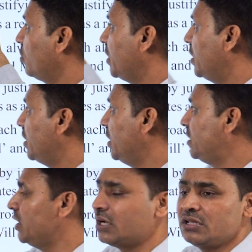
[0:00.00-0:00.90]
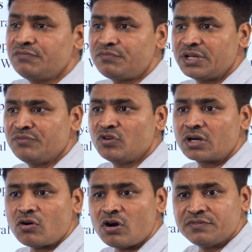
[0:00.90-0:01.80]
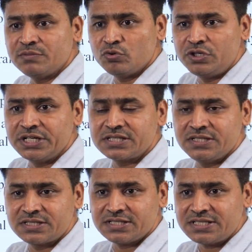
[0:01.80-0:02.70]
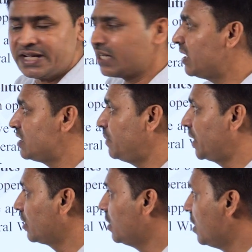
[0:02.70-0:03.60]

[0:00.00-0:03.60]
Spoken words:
Okay, ethical framework of the politics. This is the second aspect.